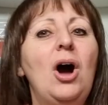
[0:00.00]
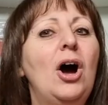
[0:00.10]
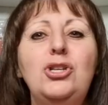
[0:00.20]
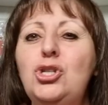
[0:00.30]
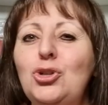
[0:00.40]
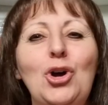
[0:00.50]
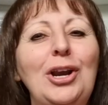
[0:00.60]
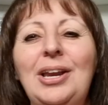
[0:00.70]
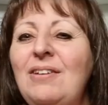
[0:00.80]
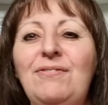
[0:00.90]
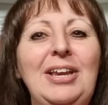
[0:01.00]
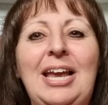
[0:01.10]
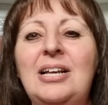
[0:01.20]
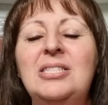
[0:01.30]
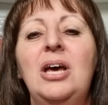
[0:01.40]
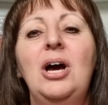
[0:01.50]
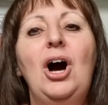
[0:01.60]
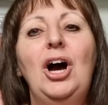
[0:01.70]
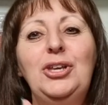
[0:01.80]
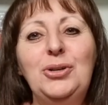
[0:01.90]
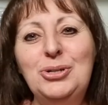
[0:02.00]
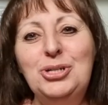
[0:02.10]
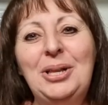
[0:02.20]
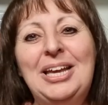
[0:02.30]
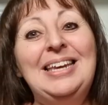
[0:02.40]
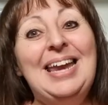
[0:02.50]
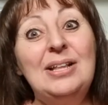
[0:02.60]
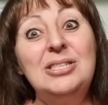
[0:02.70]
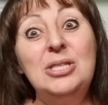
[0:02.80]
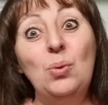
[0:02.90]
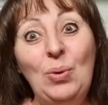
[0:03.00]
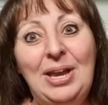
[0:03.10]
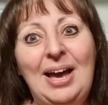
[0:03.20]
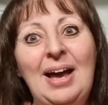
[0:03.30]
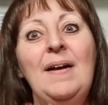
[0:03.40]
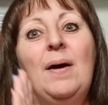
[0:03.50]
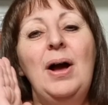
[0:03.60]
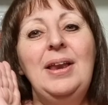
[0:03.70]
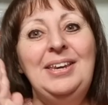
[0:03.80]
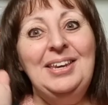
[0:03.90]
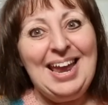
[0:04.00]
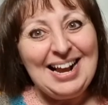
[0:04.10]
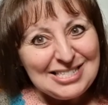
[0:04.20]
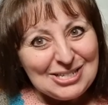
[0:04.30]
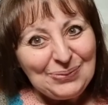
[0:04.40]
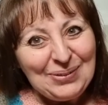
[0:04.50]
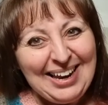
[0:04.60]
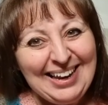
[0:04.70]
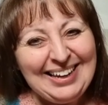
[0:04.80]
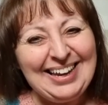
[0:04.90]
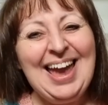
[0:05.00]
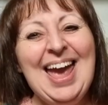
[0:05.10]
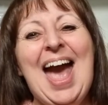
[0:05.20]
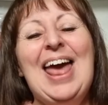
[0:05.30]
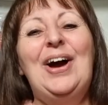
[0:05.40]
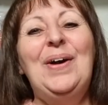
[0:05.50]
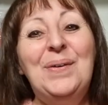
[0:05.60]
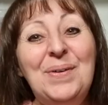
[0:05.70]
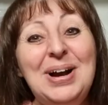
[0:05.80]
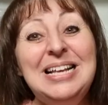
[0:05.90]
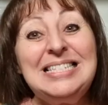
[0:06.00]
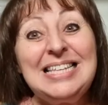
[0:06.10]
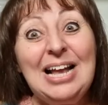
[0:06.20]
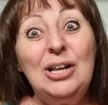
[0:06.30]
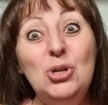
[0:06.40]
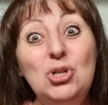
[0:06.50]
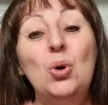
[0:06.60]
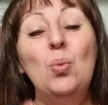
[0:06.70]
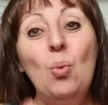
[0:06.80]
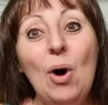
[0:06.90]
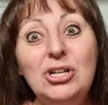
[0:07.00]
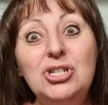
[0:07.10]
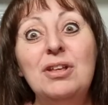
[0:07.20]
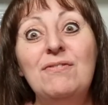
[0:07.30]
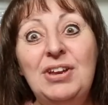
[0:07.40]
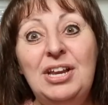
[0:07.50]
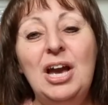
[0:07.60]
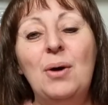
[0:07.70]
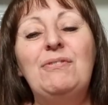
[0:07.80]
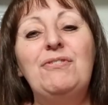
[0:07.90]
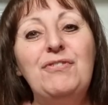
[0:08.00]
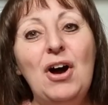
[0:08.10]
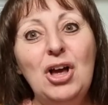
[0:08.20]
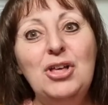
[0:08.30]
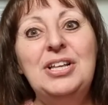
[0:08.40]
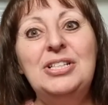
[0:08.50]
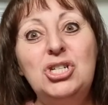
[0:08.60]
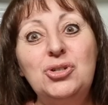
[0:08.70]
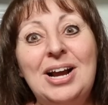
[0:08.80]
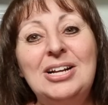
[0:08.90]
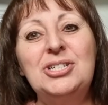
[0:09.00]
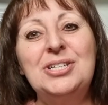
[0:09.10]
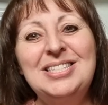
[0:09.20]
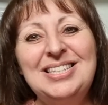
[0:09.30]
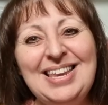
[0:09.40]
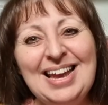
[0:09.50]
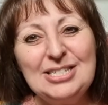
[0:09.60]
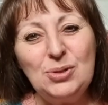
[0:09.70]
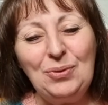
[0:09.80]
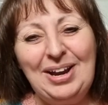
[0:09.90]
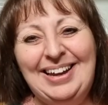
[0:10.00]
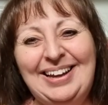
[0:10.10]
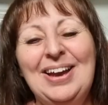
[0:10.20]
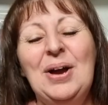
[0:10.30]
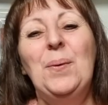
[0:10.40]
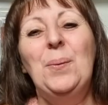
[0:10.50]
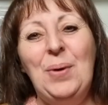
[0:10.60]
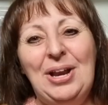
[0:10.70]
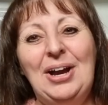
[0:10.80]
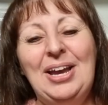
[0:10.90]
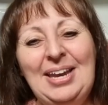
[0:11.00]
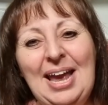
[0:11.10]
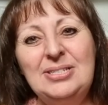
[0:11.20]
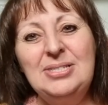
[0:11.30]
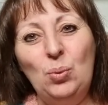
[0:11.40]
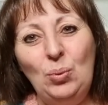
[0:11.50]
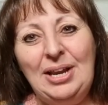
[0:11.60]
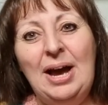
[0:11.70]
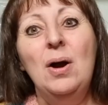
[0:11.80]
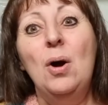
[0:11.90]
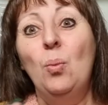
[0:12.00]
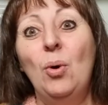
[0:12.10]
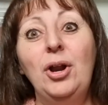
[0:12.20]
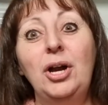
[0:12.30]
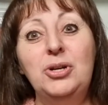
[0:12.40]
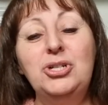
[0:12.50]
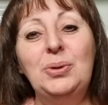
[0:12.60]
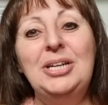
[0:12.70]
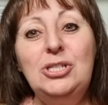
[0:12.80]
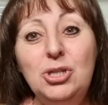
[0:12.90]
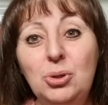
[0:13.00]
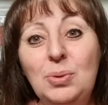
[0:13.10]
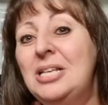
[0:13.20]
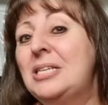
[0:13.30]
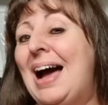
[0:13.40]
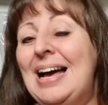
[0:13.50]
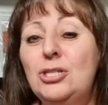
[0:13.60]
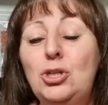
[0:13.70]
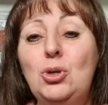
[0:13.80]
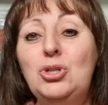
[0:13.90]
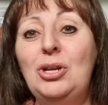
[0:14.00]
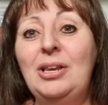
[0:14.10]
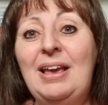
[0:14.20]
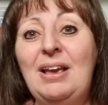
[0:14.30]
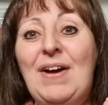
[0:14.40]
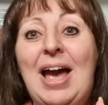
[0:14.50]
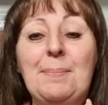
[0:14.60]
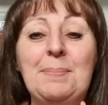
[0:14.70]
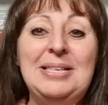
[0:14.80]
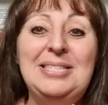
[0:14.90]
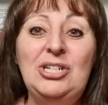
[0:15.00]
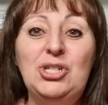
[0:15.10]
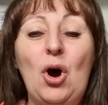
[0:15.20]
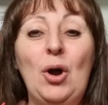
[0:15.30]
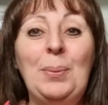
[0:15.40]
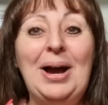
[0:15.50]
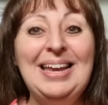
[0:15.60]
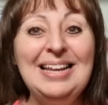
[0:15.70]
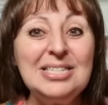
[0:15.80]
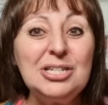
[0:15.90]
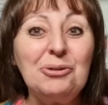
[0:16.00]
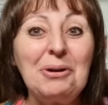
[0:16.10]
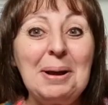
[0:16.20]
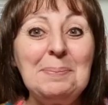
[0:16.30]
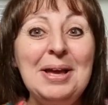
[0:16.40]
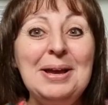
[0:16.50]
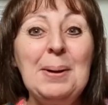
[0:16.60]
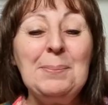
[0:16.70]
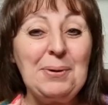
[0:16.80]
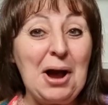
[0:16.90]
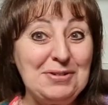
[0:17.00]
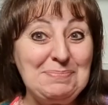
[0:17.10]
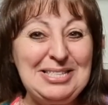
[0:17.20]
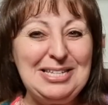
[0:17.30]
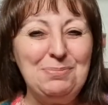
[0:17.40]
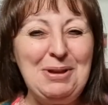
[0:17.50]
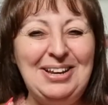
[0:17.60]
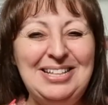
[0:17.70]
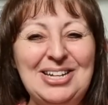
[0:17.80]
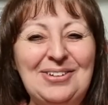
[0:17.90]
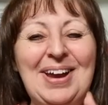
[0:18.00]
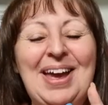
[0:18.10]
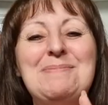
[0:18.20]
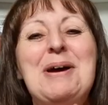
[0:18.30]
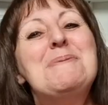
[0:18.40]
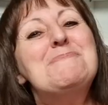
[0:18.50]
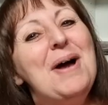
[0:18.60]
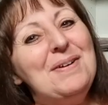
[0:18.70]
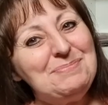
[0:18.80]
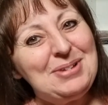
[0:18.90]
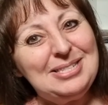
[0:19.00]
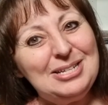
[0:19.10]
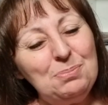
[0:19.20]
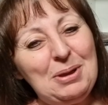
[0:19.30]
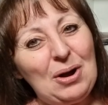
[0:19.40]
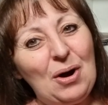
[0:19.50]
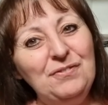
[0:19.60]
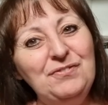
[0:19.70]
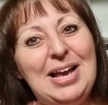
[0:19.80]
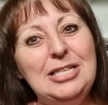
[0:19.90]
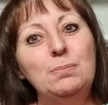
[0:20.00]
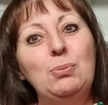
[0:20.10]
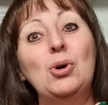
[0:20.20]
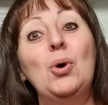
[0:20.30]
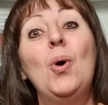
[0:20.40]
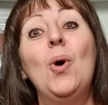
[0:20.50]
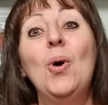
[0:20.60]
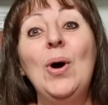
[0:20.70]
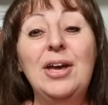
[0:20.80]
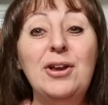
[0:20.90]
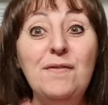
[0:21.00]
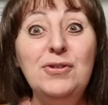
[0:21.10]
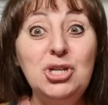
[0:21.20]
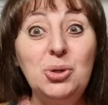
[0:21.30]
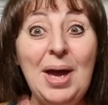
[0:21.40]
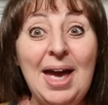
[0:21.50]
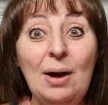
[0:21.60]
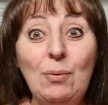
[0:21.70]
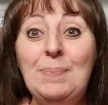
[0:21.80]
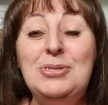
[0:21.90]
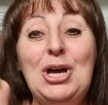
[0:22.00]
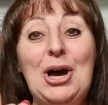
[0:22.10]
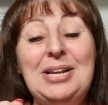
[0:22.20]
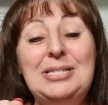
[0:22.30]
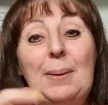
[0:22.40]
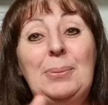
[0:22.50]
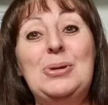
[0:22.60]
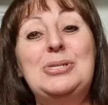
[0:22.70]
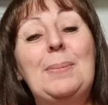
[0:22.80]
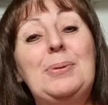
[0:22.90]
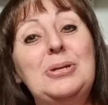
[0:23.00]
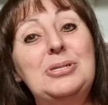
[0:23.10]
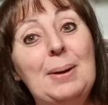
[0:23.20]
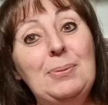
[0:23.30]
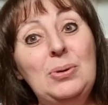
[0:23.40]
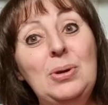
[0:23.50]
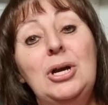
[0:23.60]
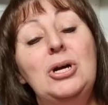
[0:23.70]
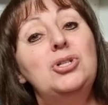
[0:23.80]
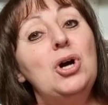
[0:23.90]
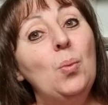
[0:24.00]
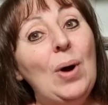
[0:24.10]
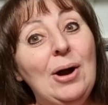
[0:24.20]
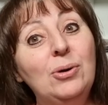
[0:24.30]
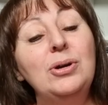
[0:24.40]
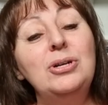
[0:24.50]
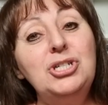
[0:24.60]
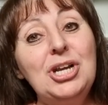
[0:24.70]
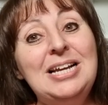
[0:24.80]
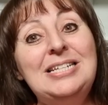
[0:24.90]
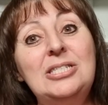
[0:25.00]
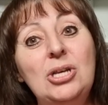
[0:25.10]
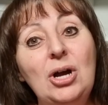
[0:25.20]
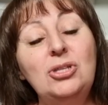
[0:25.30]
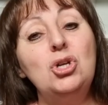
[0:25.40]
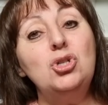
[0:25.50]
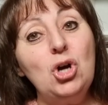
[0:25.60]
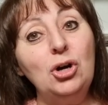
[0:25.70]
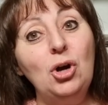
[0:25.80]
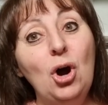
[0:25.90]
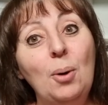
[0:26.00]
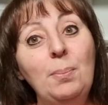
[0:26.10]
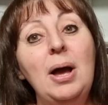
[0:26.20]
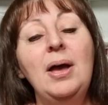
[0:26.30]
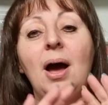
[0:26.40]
I do not leave links. I usually announce the winner next week, and I always tell you to watch the video and follow the instructions next week when I announce the winner. What I usually do is ask you to leave a message on my Instagram, private message me on Instagram, private message me on Facebook, or head over to our website at w w w dot wow crochet designs dot com.